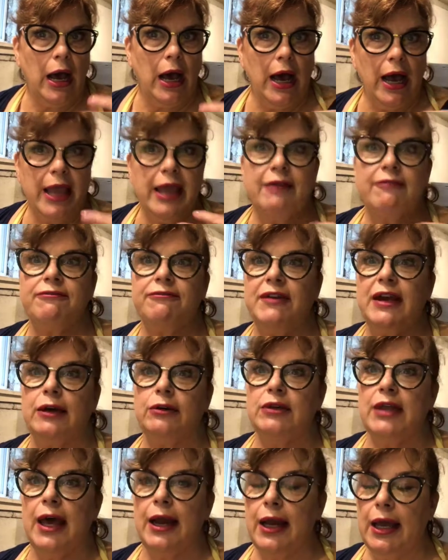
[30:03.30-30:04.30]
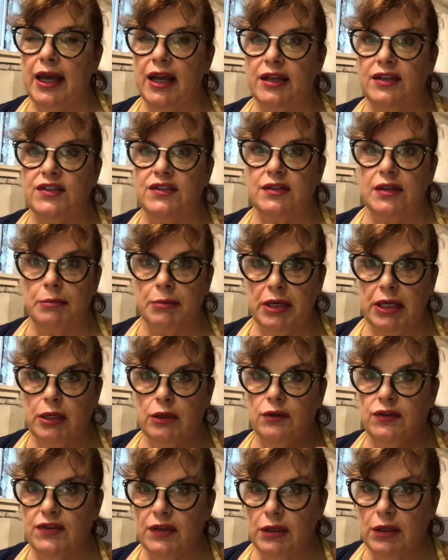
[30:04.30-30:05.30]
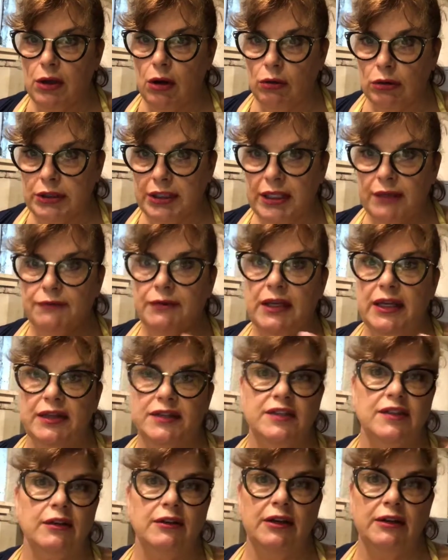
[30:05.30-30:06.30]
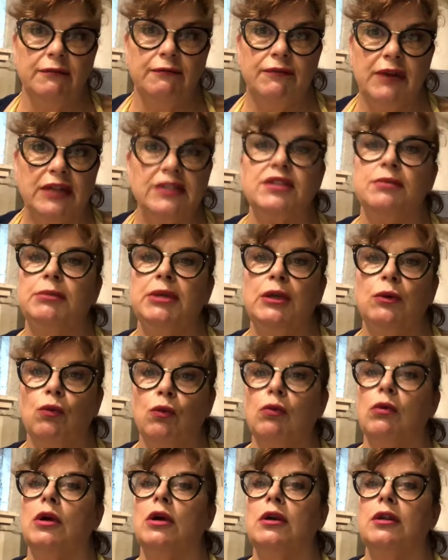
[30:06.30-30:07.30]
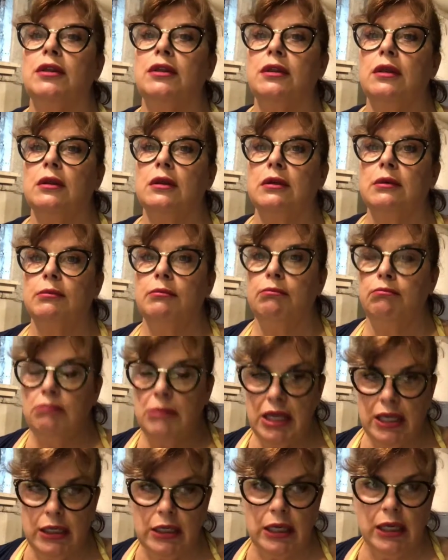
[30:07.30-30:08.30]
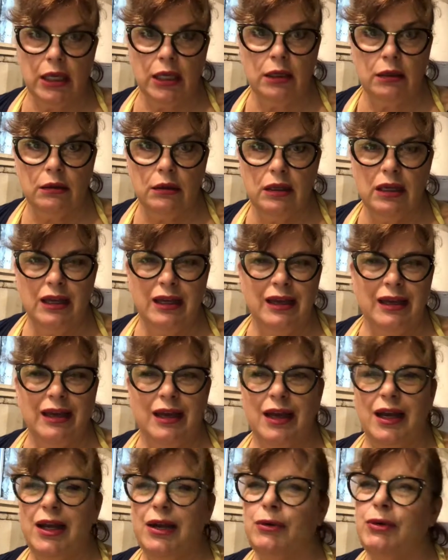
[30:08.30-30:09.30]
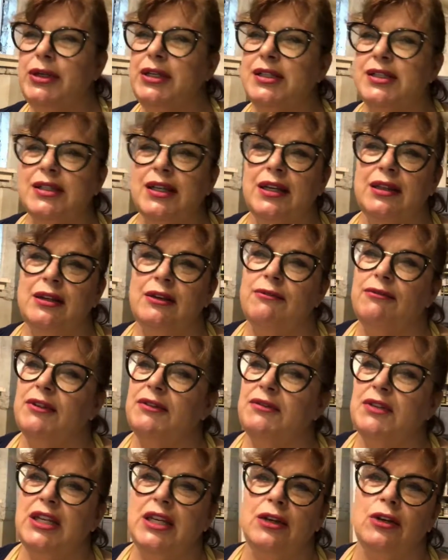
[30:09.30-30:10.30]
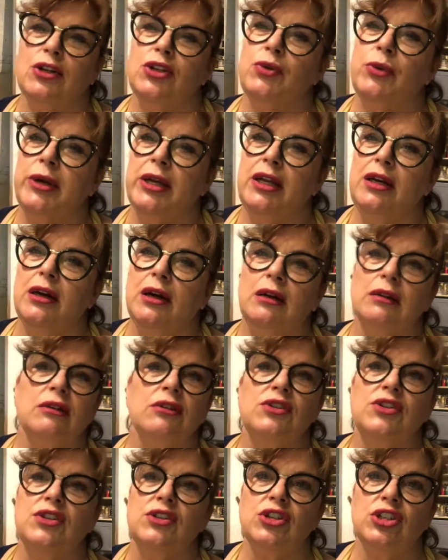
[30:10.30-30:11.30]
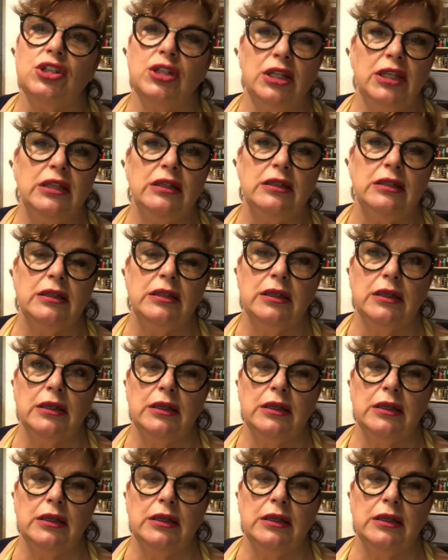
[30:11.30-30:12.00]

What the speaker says: I have found that as somebody using gold leaf, it's an investment worth making. I want to say they're $15 or $20 a sheet.